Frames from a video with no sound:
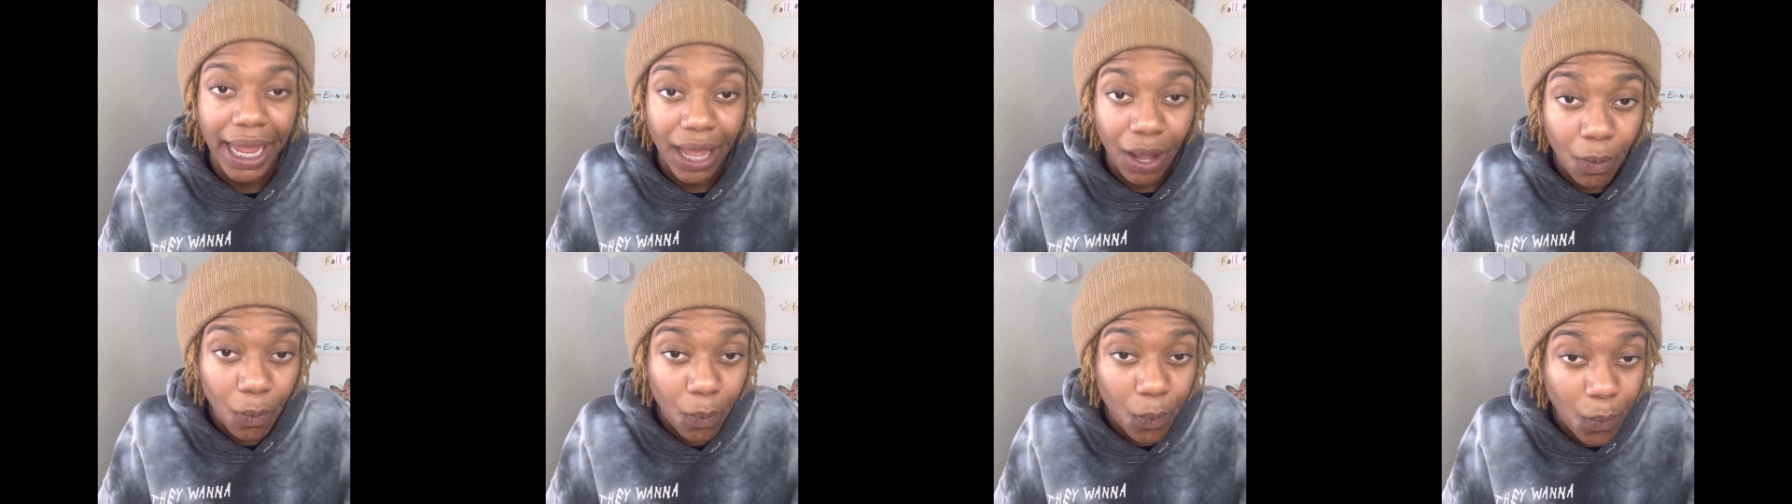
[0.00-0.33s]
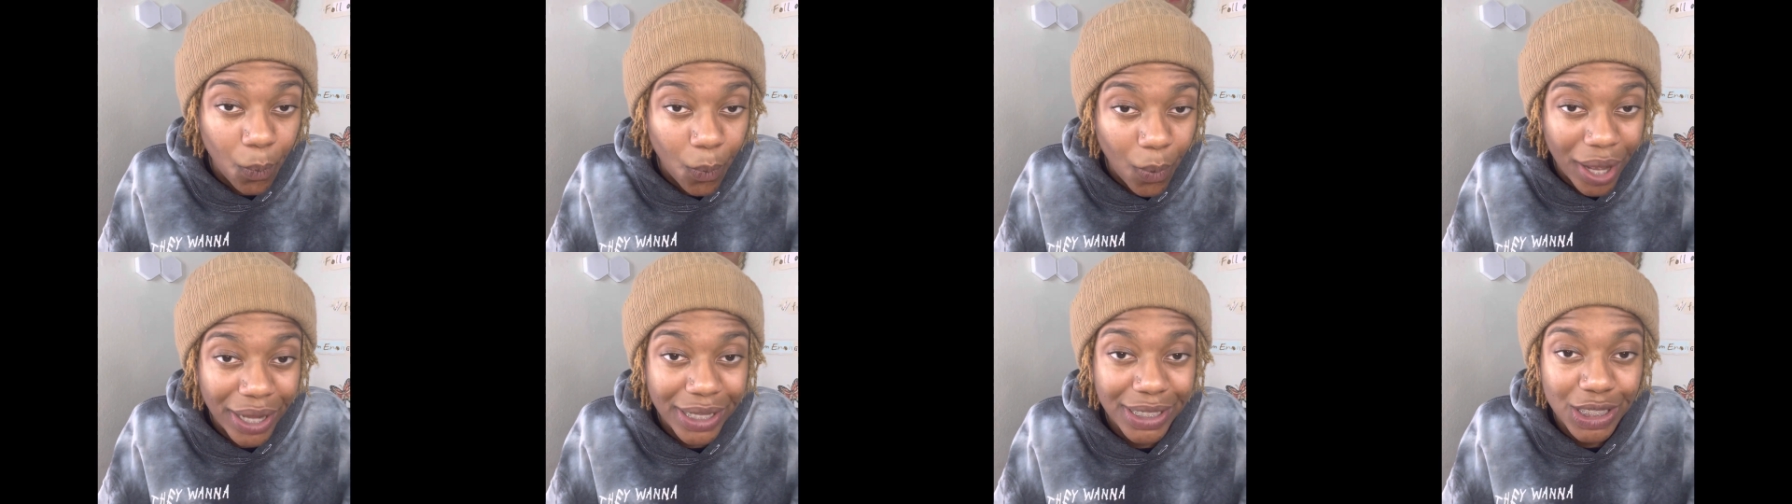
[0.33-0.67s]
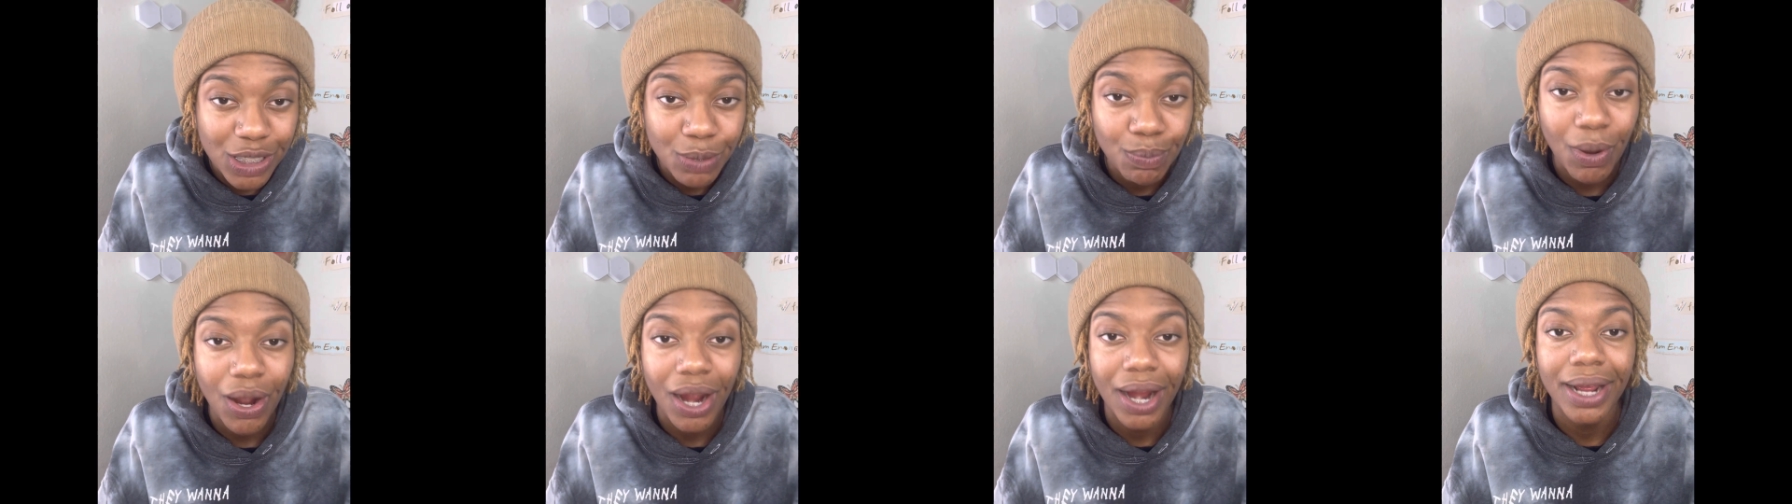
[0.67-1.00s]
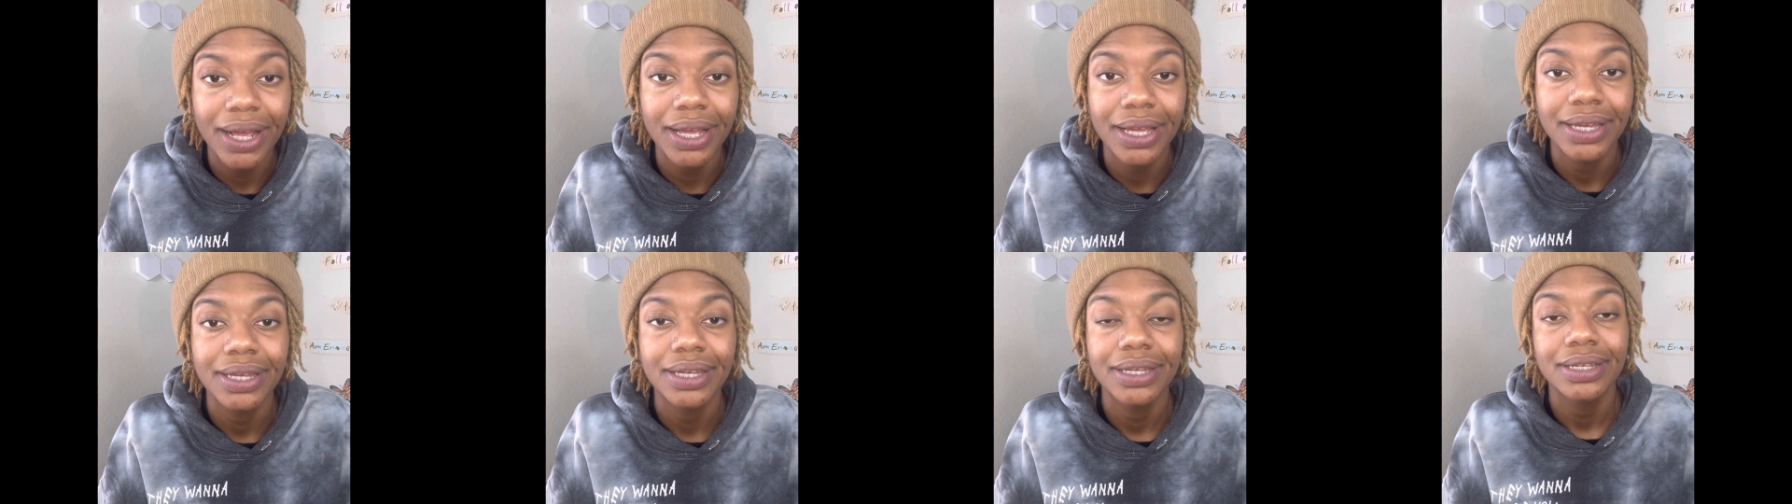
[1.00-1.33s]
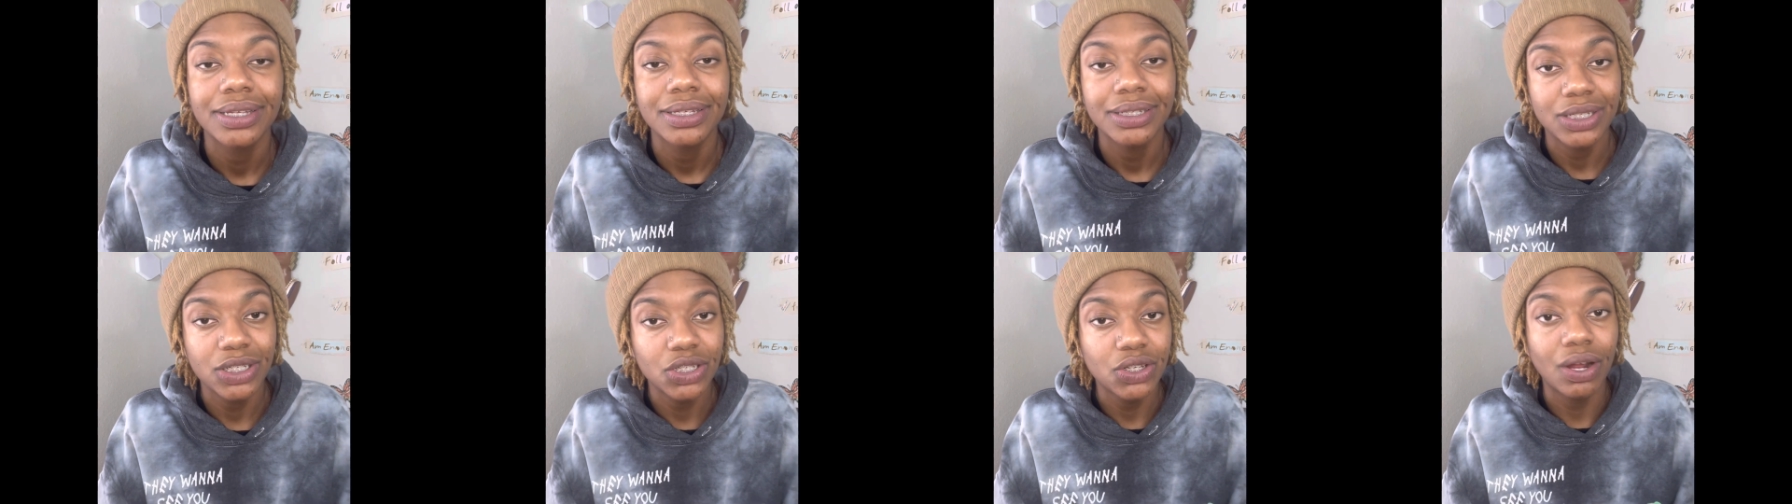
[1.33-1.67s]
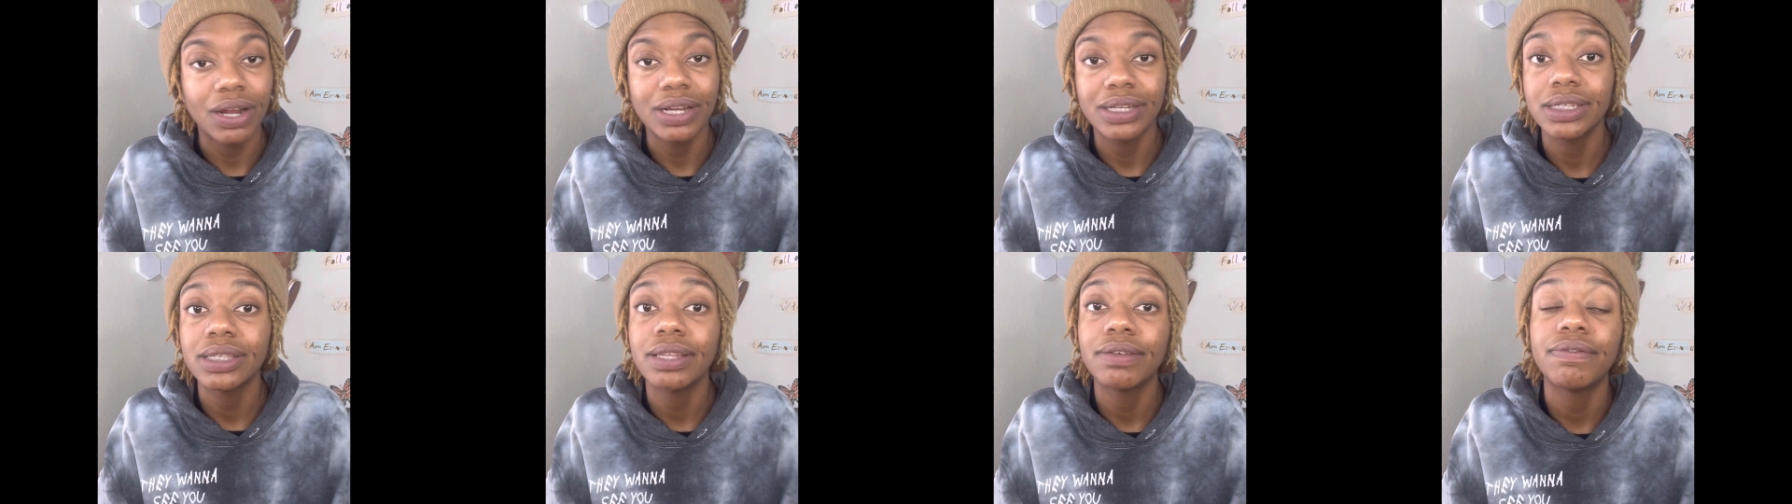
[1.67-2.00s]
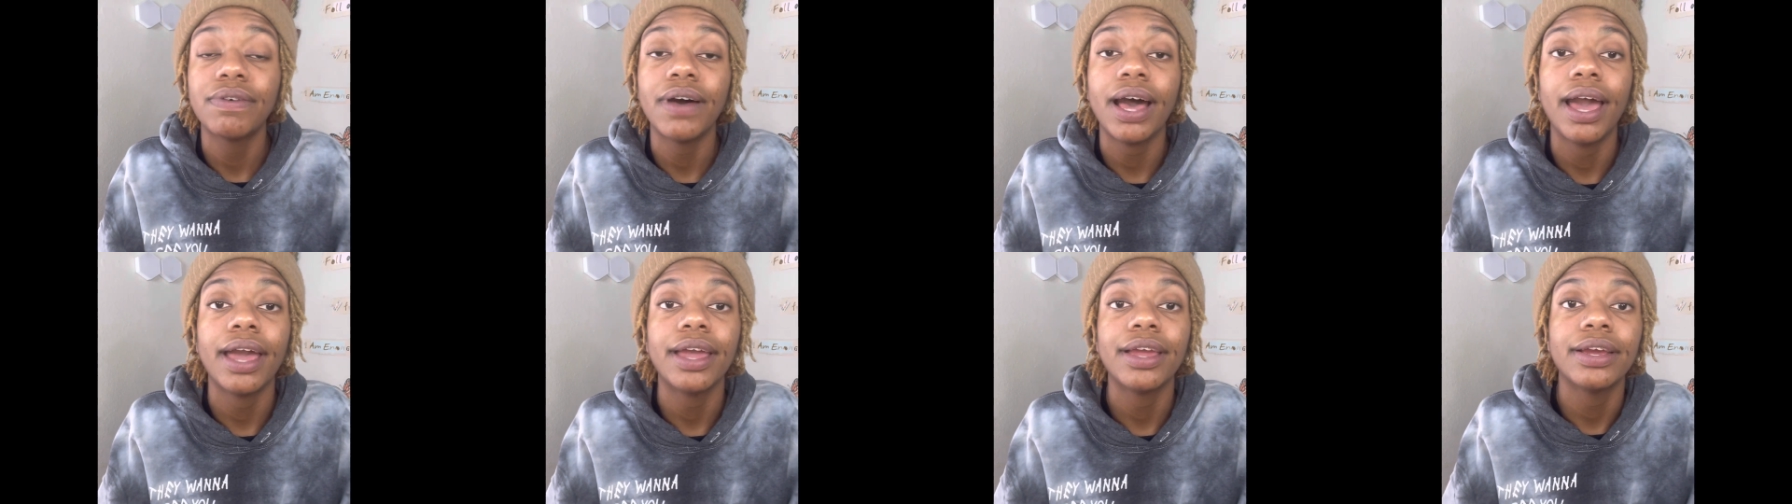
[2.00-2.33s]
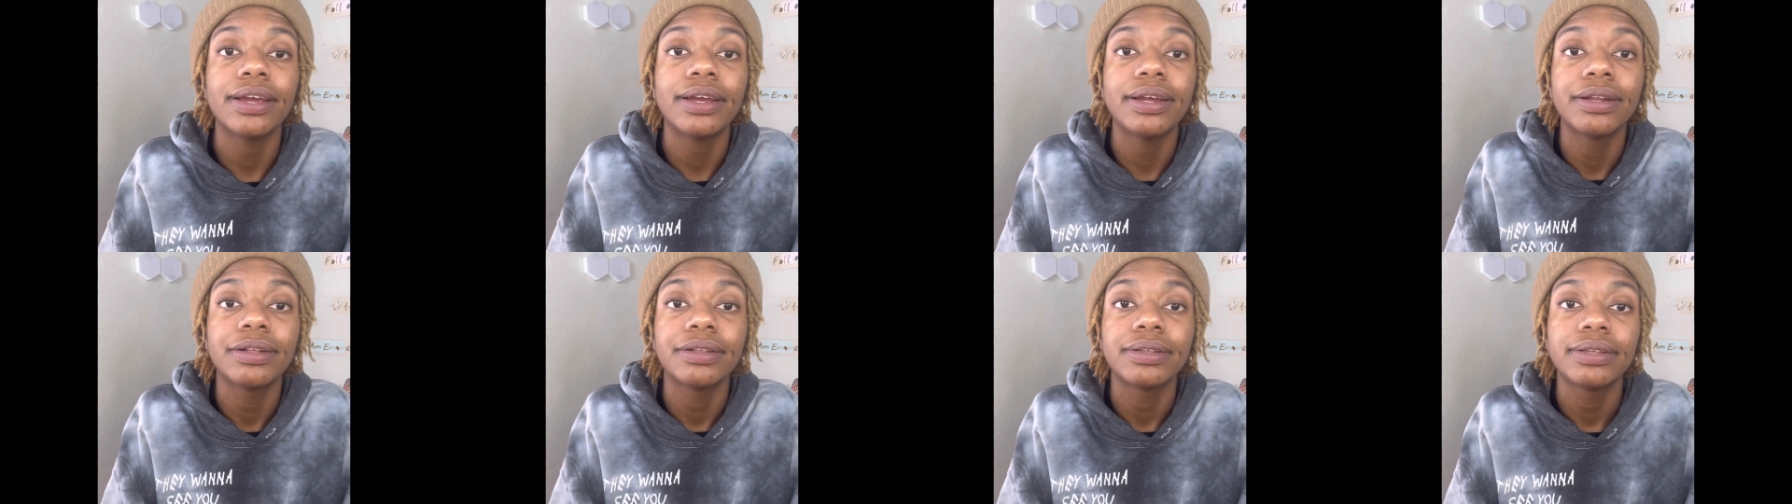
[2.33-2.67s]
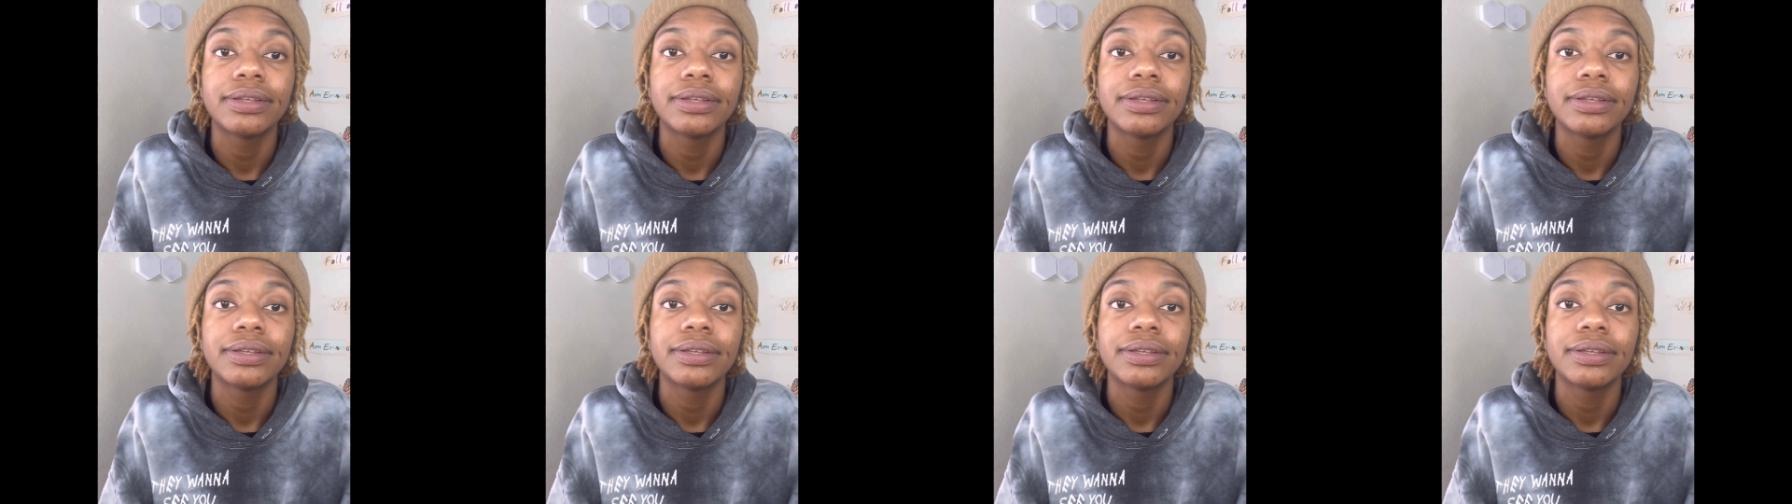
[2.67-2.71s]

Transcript: One spark starts the fire.